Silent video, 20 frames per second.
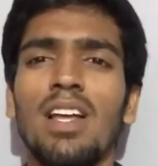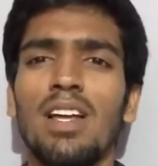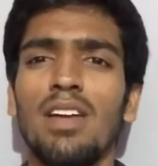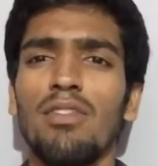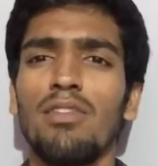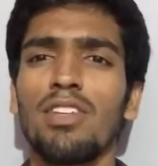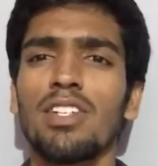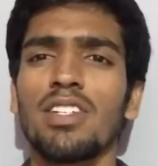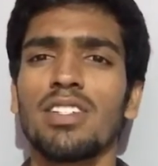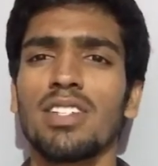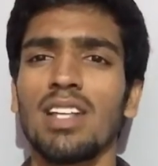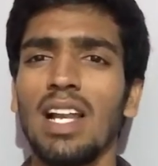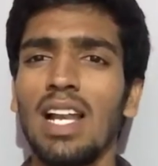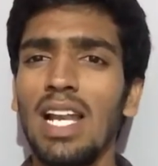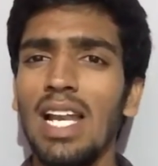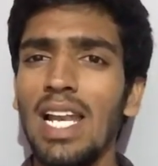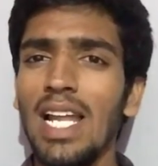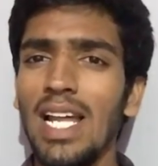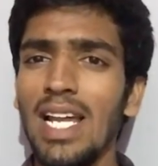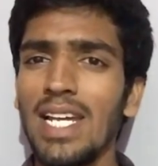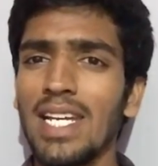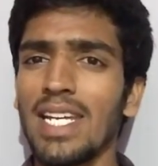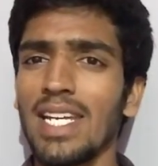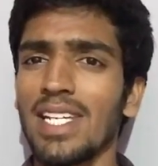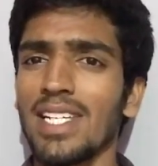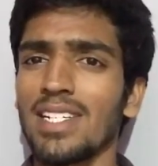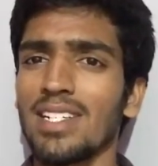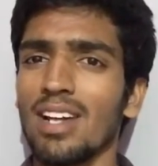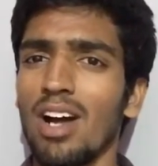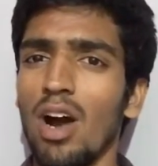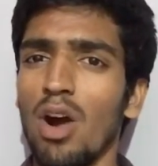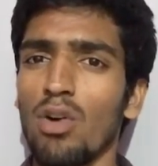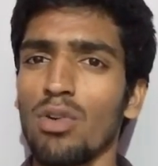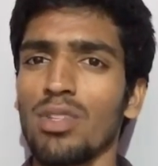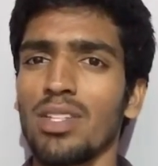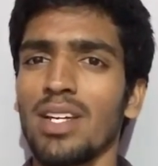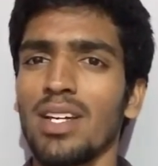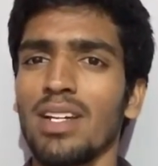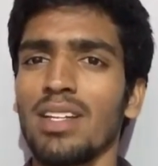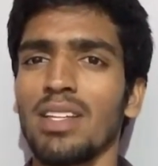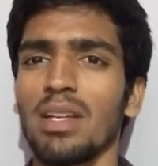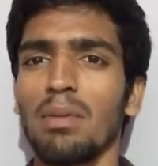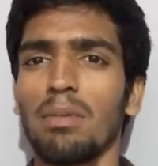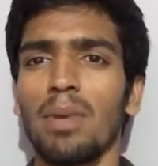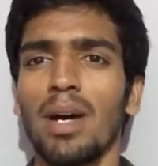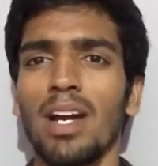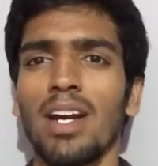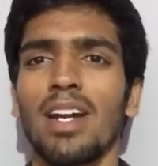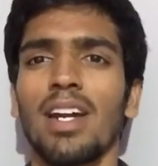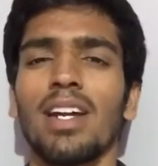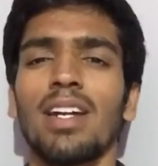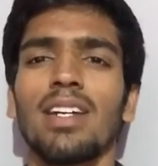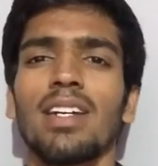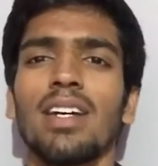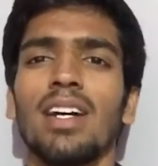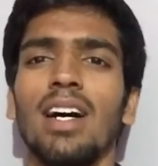which is the latest out there in the market,